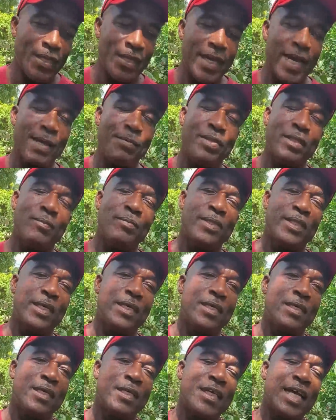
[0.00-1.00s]
And he
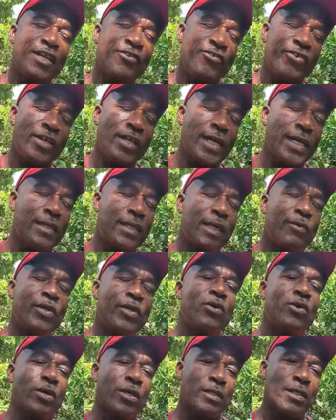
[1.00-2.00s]
say, you can drink. I said, well,
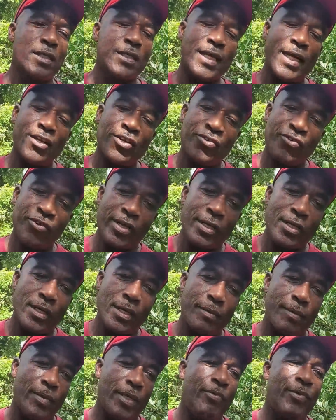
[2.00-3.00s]
look, you can drink
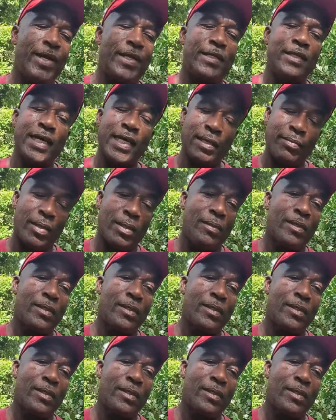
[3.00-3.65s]
where it's edible.